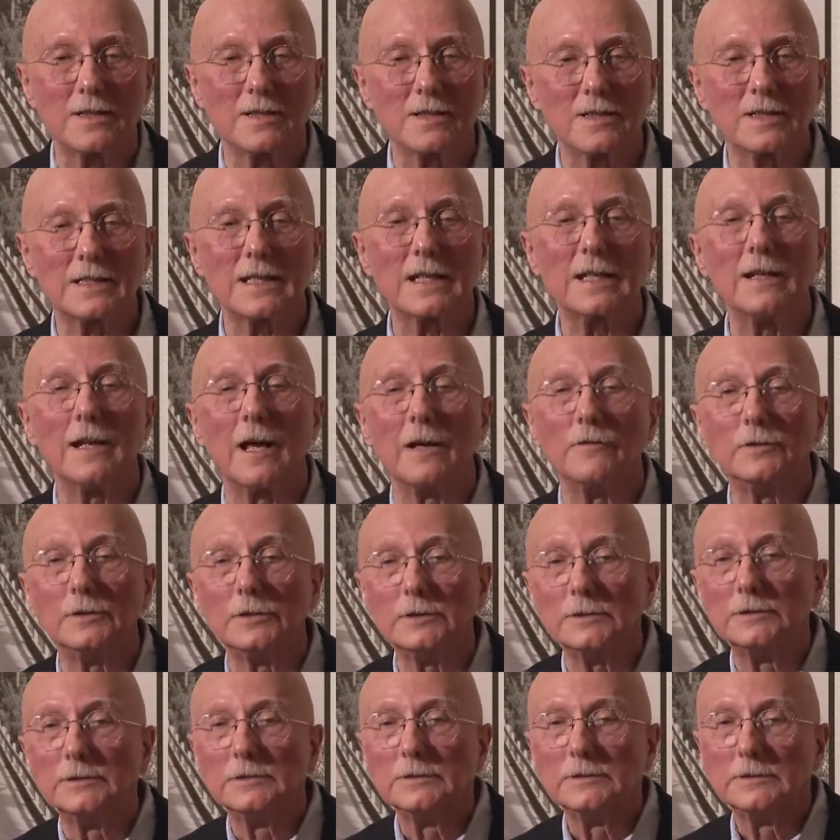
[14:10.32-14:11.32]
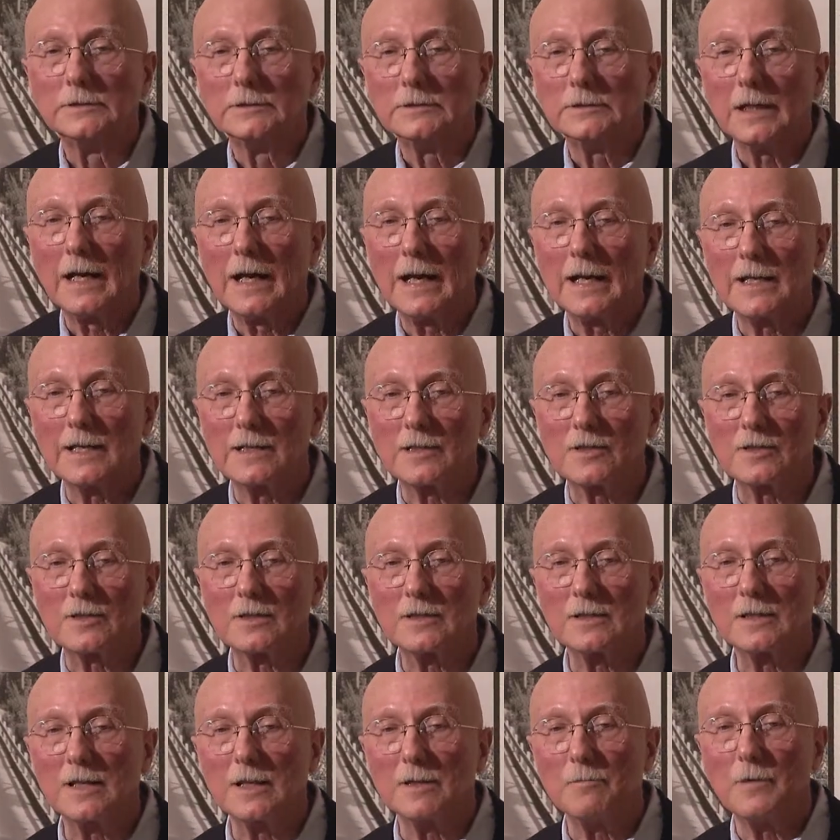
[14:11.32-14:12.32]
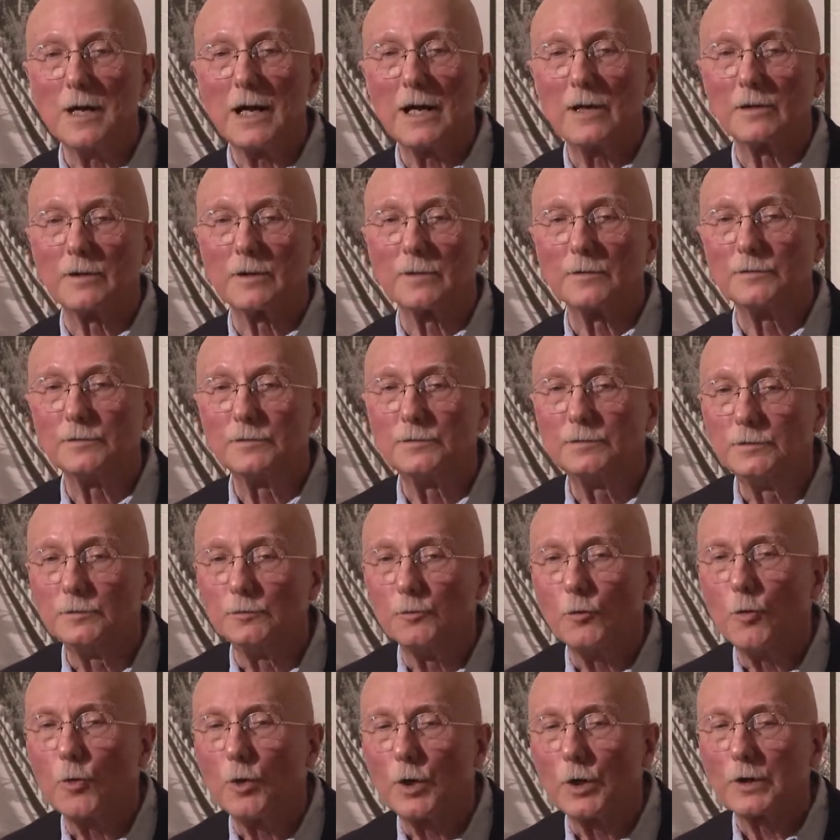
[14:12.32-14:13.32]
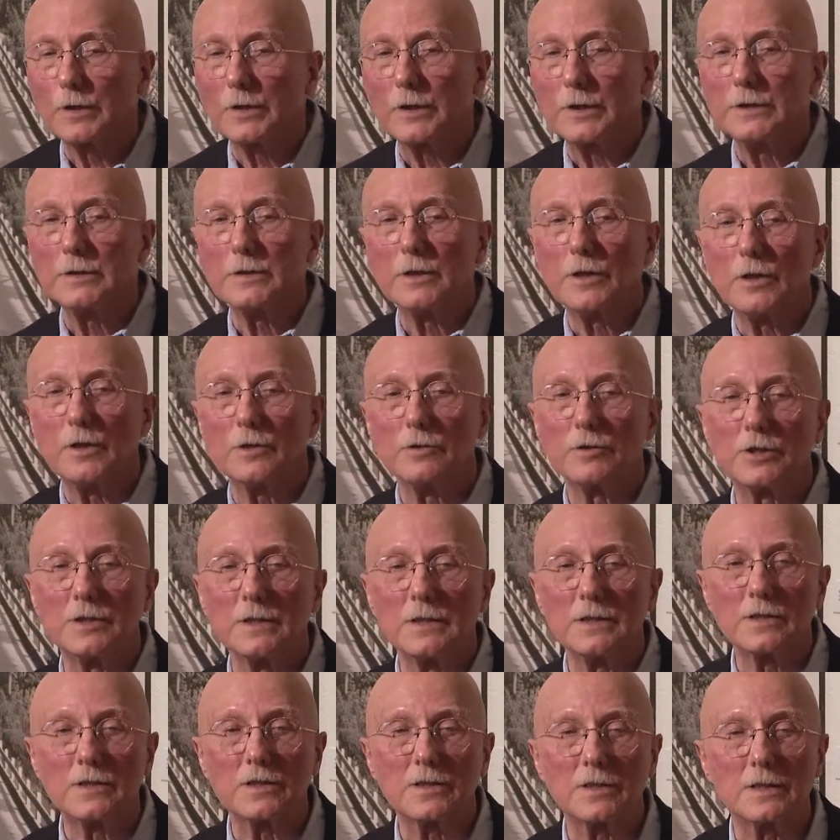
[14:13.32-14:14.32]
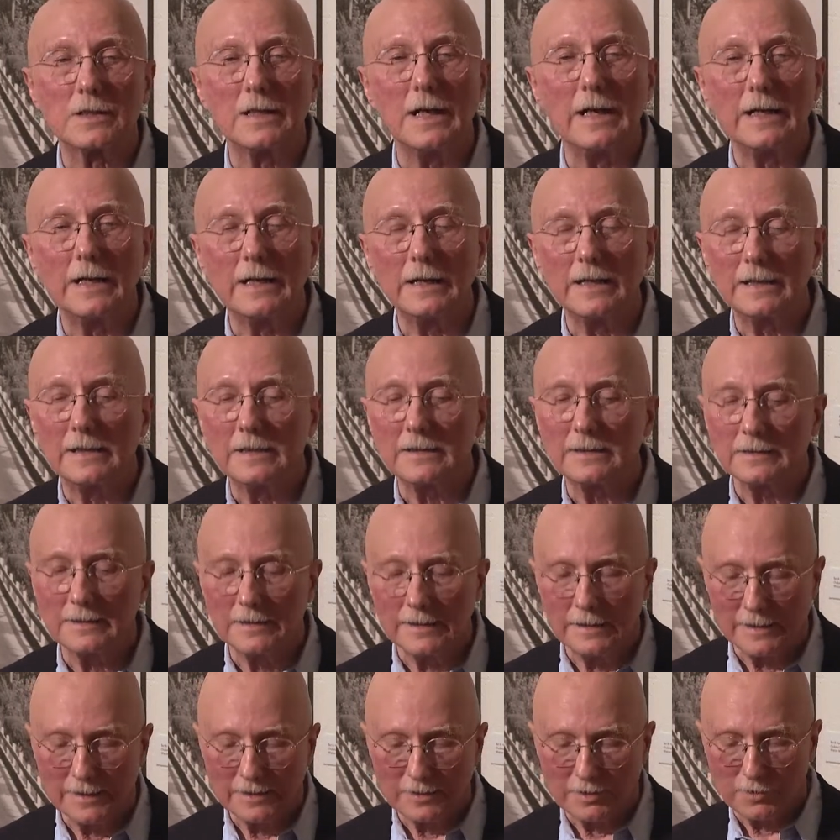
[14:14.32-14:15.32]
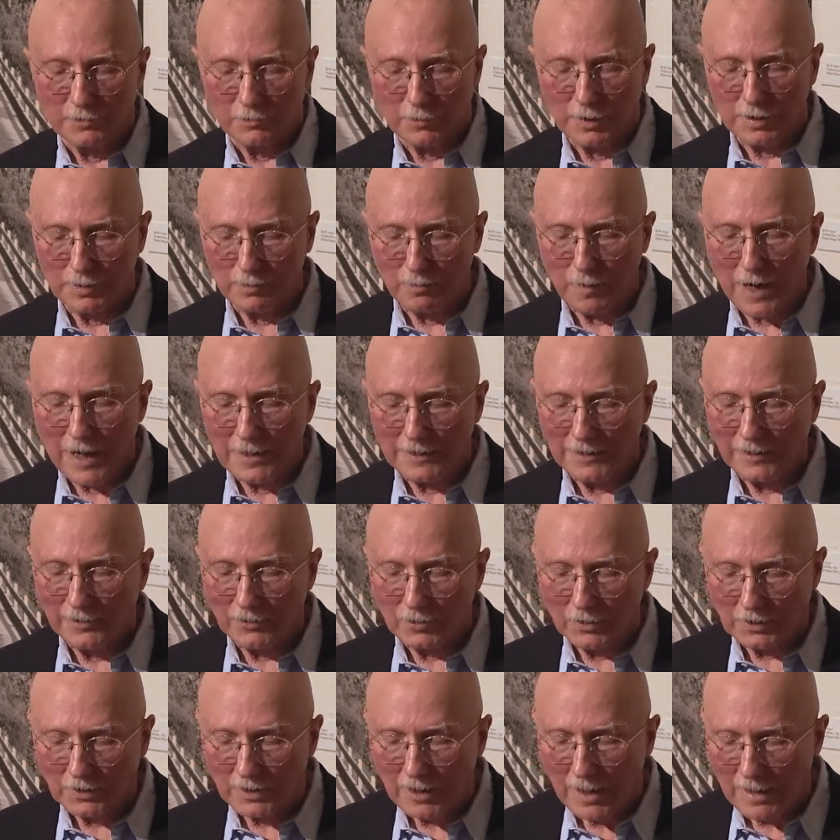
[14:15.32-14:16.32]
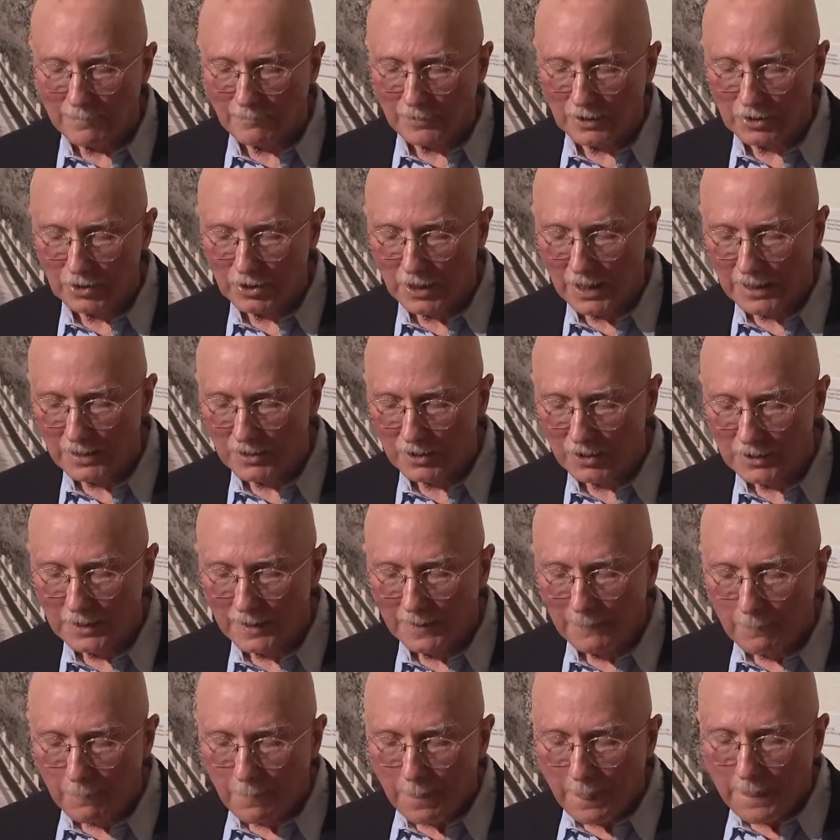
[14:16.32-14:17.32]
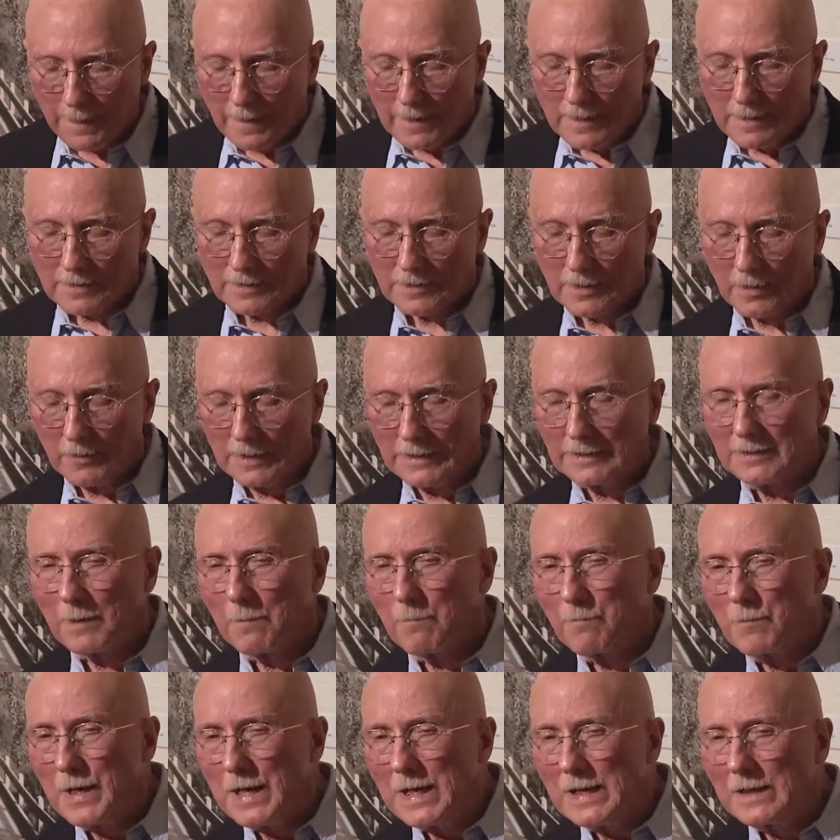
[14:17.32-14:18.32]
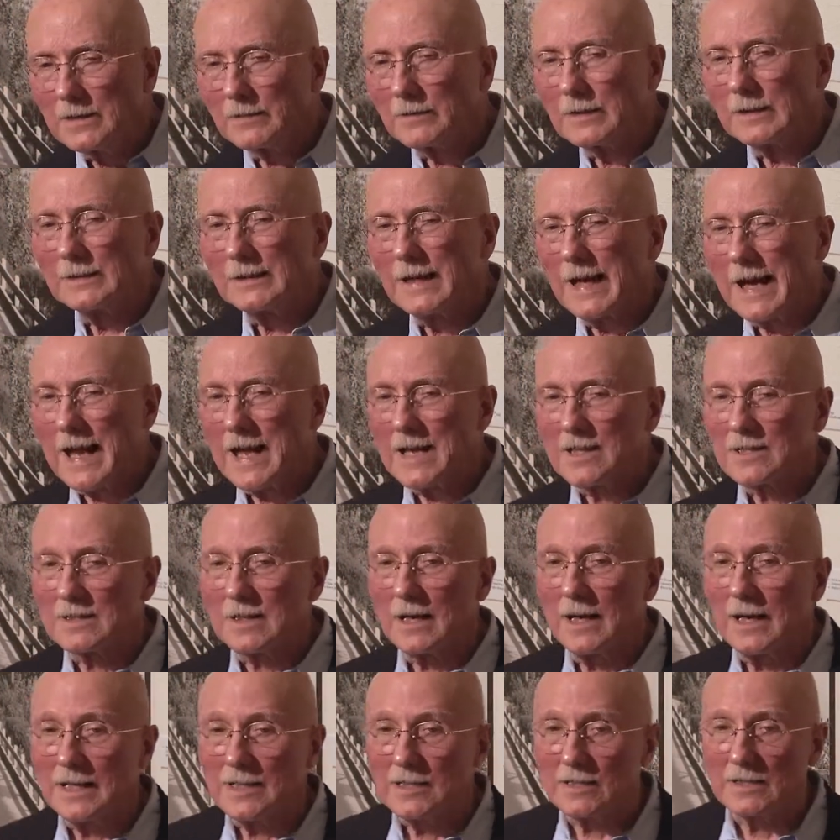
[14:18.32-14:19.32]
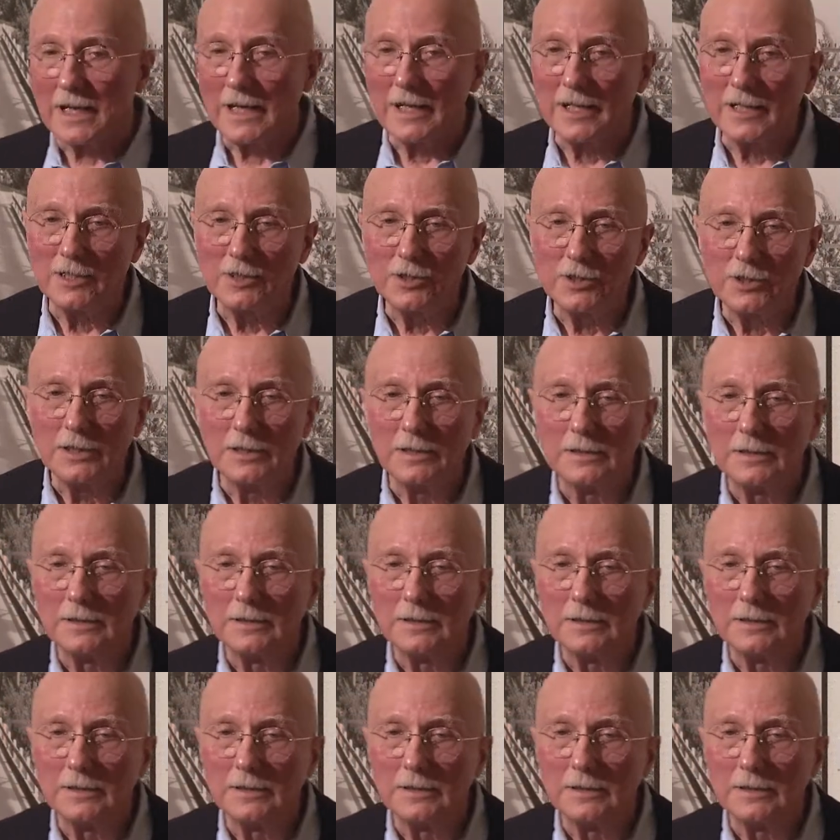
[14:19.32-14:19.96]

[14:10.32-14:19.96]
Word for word: in sea level, as the amount of water in the oceans uh, is responding to climate change. So at the peak of the last ice age,